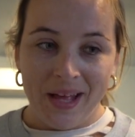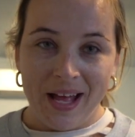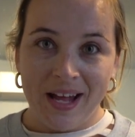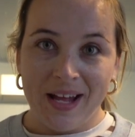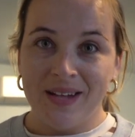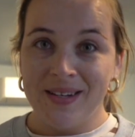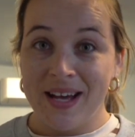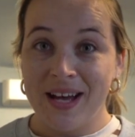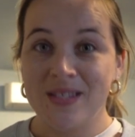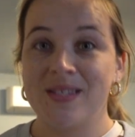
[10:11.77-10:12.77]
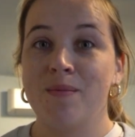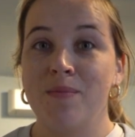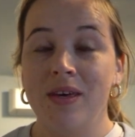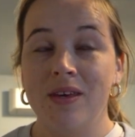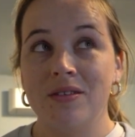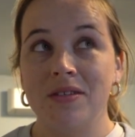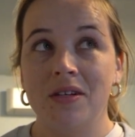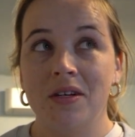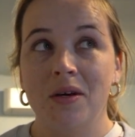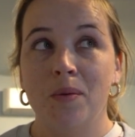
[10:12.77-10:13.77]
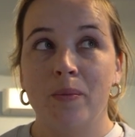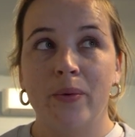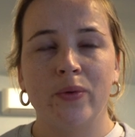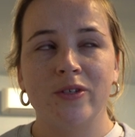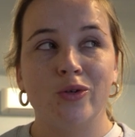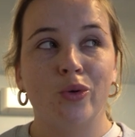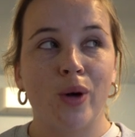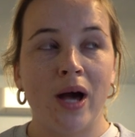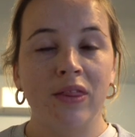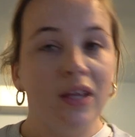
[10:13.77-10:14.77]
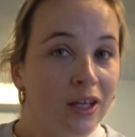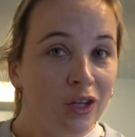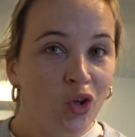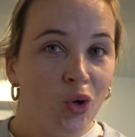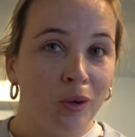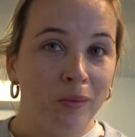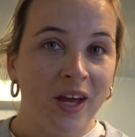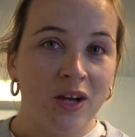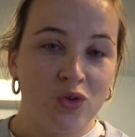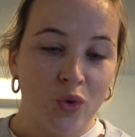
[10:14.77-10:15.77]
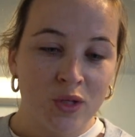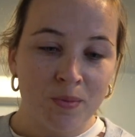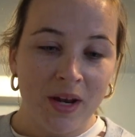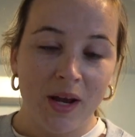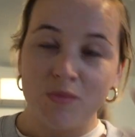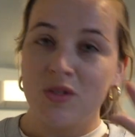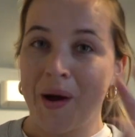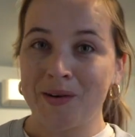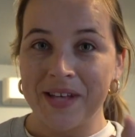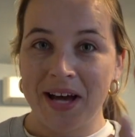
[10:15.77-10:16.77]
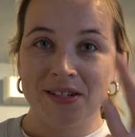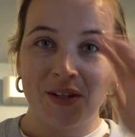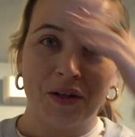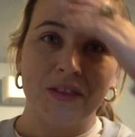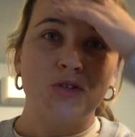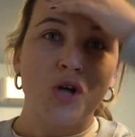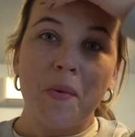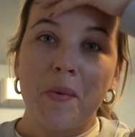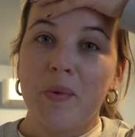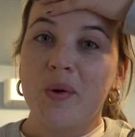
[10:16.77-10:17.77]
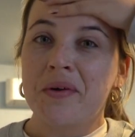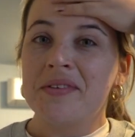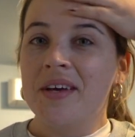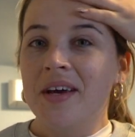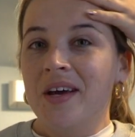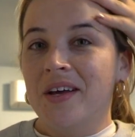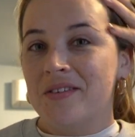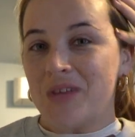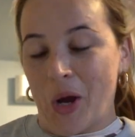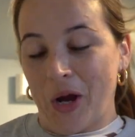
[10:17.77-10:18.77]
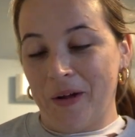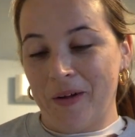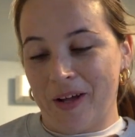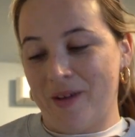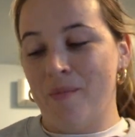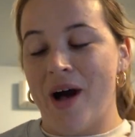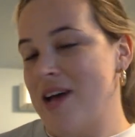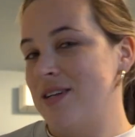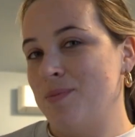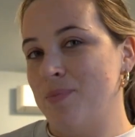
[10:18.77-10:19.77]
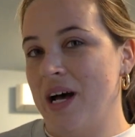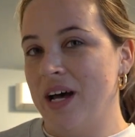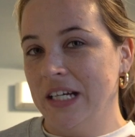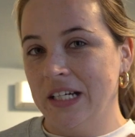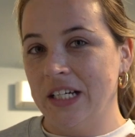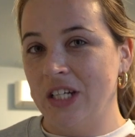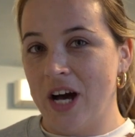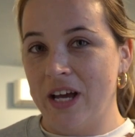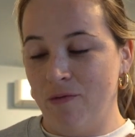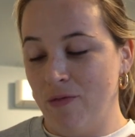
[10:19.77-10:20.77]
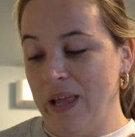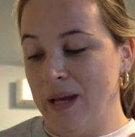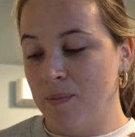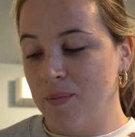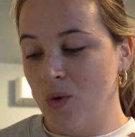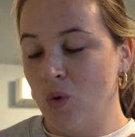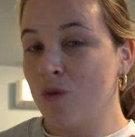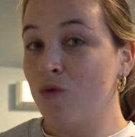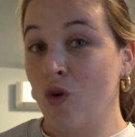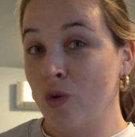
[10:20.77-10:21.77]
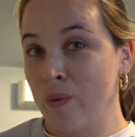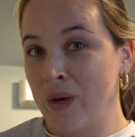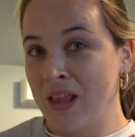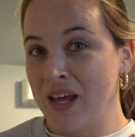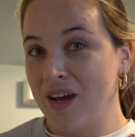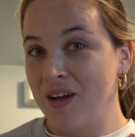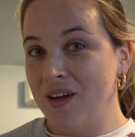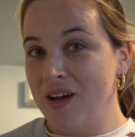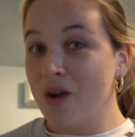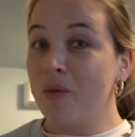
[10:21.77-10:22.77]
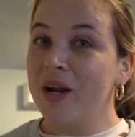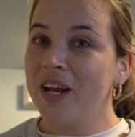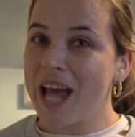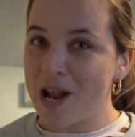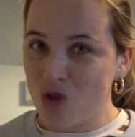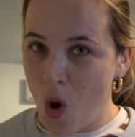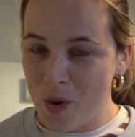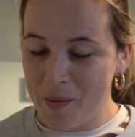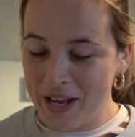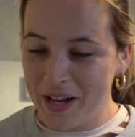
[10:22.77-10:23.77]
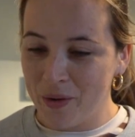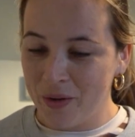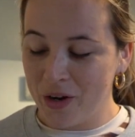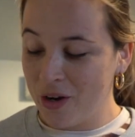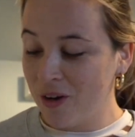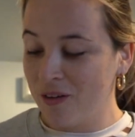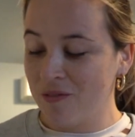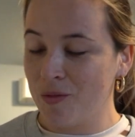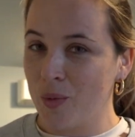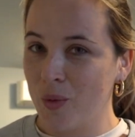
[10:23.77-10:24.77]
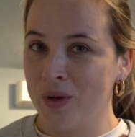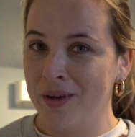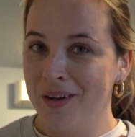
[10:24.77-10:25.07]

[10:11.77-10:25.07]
and it has the biggest bookstore, I think, in Europe there, Dortmund. I'm so excited to look at the German books. So I might buy an Iron Flame or a Fourth Wing there. I don't want to get too many. I don't want to go overboard,